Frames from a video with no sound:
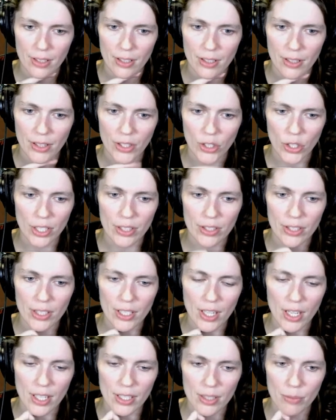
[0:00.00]
There is
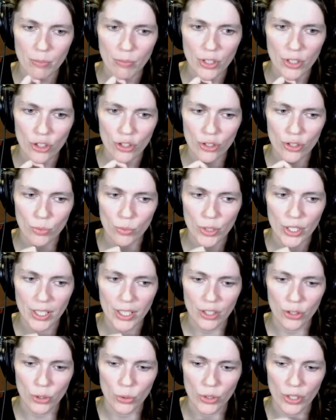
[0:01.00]
not much we can
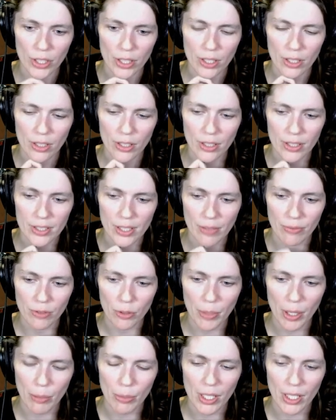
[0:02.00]
do here, except for
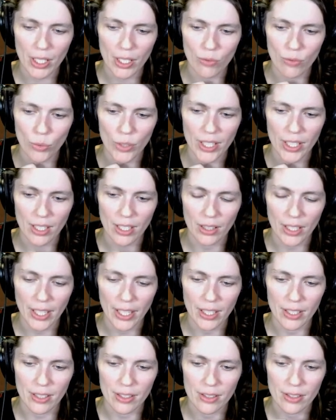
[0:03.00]
maybe if we get a
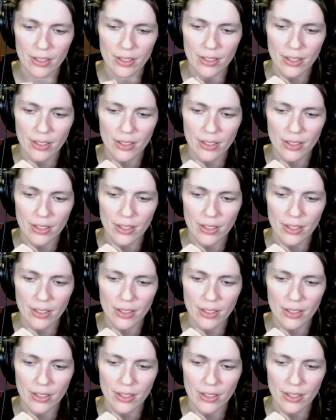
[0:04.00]
land.